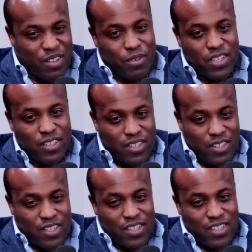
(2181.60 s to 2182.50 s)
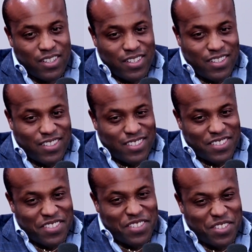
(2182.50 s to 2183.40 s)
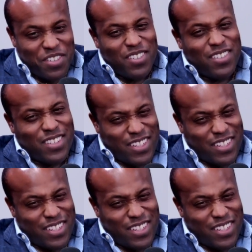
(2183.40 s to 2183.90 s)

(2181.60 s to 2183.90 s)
It's learning. Some of it.